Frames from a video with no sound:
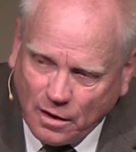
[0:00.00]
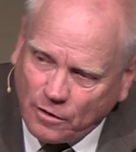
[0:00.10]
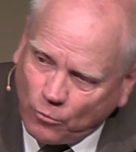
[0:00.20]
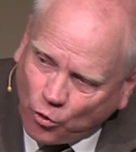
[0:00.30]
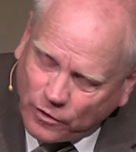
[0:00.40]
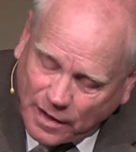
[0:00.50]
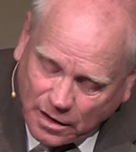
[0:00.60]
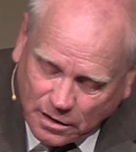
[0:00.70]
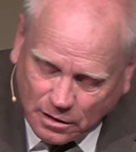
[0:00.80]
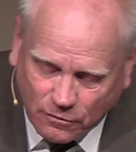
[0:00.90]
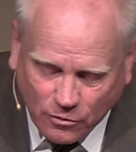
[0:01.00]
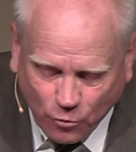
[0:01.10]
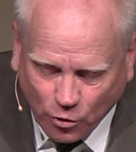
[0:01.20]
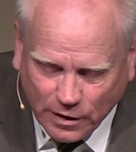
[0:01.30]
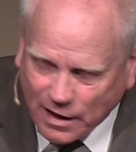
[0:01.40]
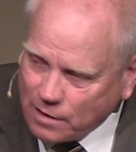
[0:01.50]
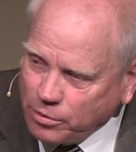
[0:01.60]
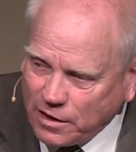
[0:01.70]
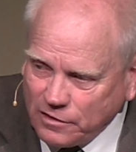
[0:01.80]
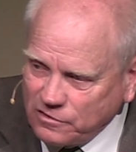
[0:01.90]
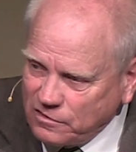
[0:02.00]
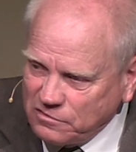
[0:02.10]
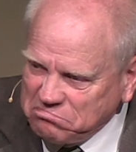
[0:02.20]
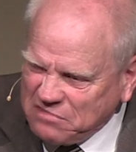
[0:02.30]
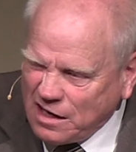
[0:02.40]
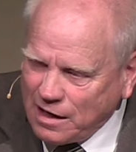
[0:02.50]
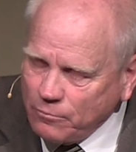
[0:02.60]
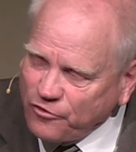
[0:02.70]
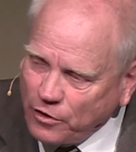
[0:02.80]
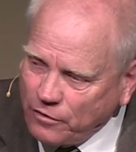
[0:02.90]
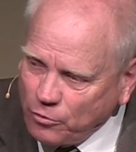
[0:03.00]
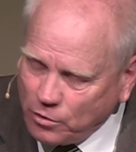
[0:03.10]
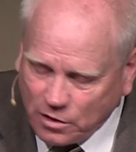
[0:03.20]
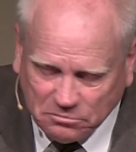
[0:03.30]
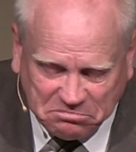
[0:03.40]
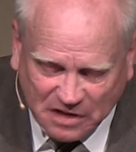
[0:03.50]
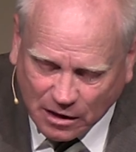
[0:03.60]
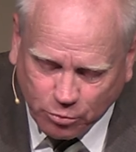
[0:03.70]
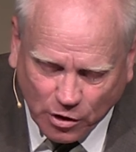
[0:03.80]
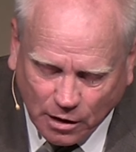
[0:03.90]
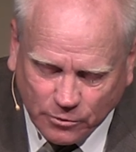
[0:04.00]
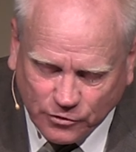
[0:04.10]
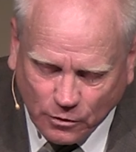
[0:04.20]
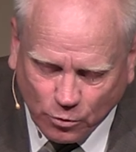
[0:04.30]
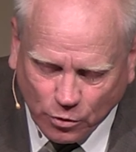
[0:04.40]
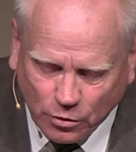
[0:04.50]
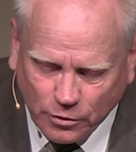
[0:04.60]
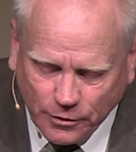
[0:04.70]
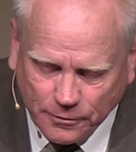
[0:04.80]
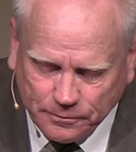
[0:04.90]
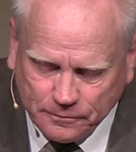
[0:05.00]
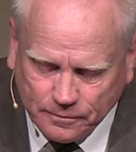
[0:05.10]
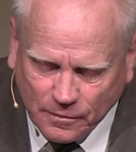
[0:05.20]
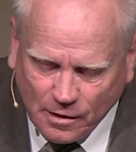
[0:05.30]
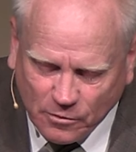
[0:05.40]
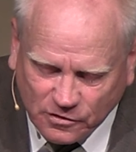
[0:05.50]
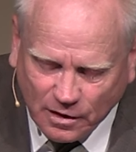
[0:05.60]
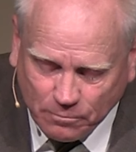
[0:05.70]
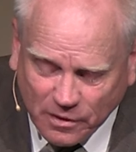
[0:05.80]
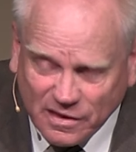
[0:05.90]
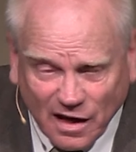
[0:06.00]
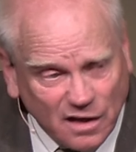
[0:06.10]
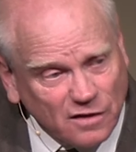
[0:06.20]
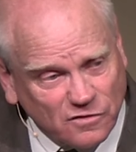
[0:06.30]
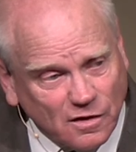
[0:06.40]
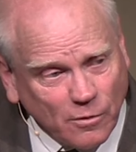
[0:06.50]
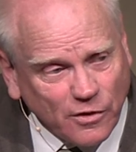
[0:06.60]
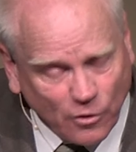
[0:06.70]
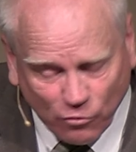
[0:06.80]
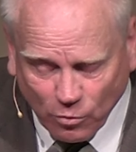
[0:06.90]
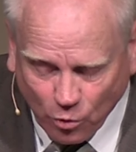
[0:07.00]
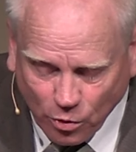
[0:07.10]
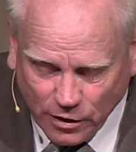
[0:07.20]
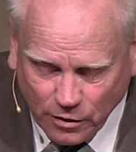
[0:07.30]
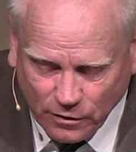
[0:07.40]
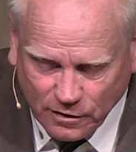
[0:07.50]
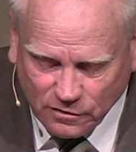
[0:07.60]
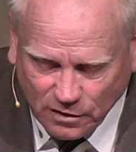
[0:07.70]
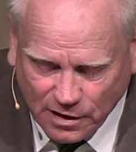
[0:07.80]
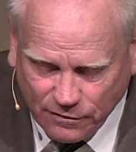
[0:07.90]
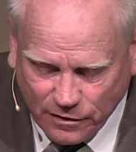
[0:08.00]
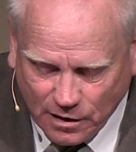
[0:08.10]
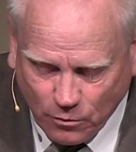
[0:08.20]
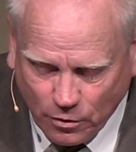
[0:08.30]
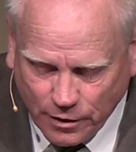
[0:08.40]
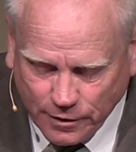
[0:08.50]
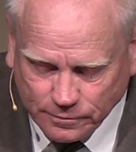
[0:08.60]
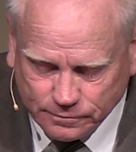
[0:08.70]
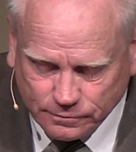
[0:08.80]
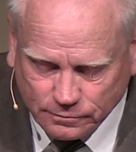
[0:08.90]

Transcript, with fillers: And the more they give, the more God blesses. Doesn't happen for everyone, not a promise of the word. But, some, but they get some of their reward here in this life that way.